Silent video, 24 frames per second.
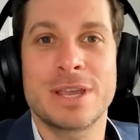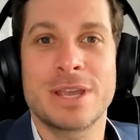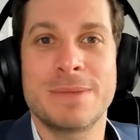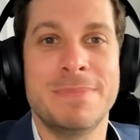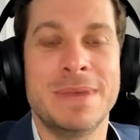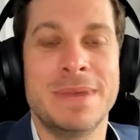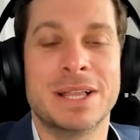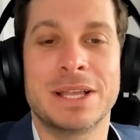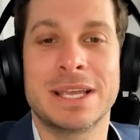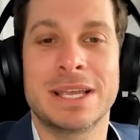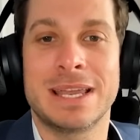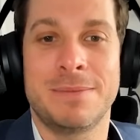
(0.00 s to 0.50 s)

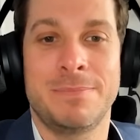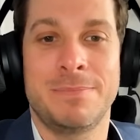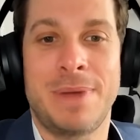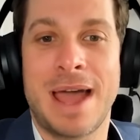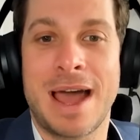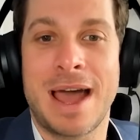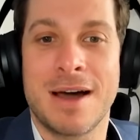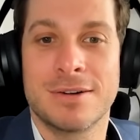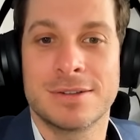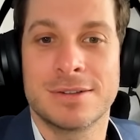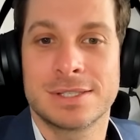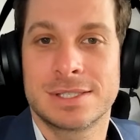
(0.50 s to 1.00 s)
million
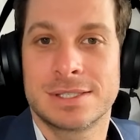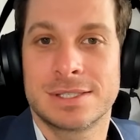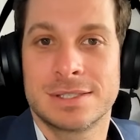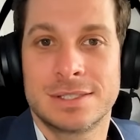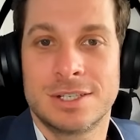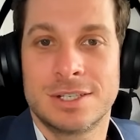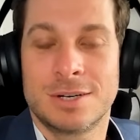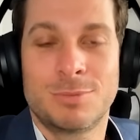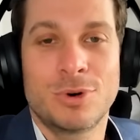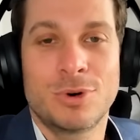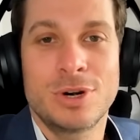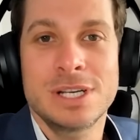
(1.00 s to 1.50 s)
pounds.
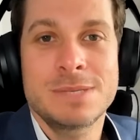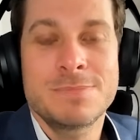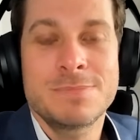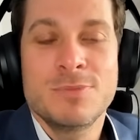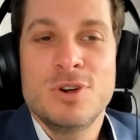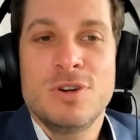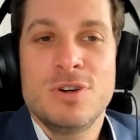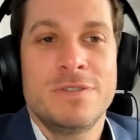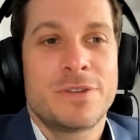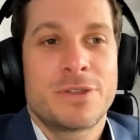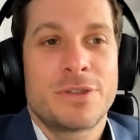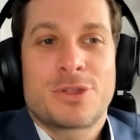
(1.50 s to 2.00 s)
Your boy's
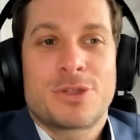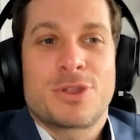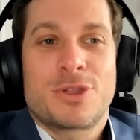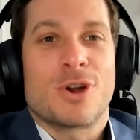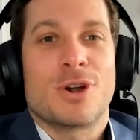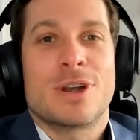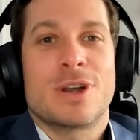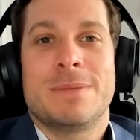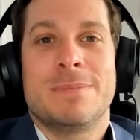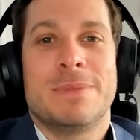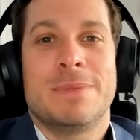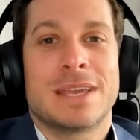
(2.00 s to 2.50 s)
moved
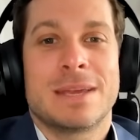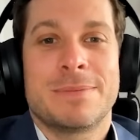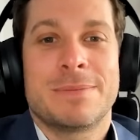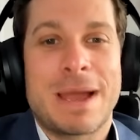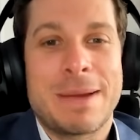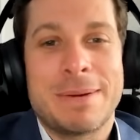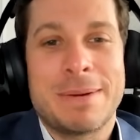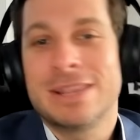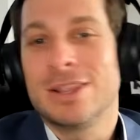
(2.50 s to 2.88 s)
30 million. I mean,